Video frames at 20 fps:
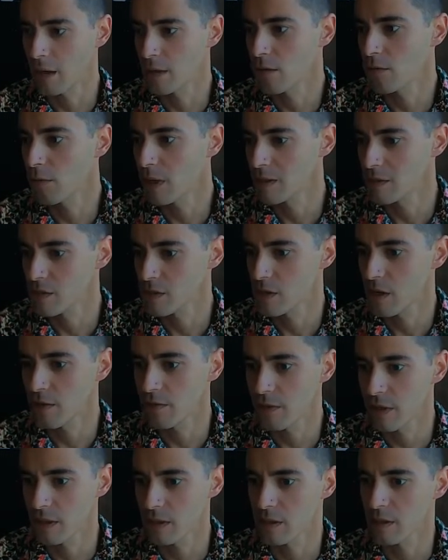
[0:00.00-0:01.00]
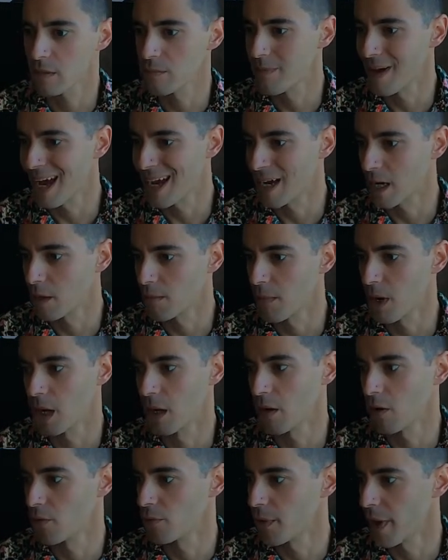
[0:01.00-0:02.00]
I know myself like the back of my
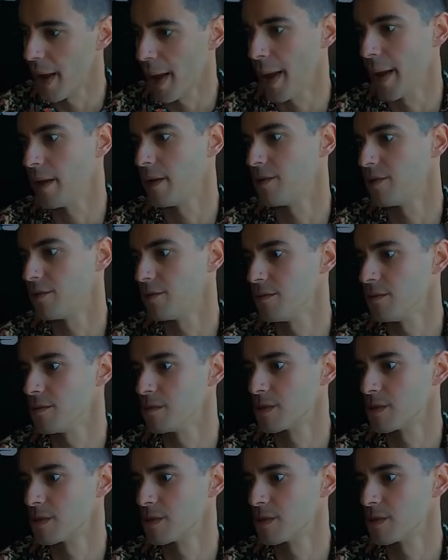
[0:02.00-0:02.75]
own hand, dude.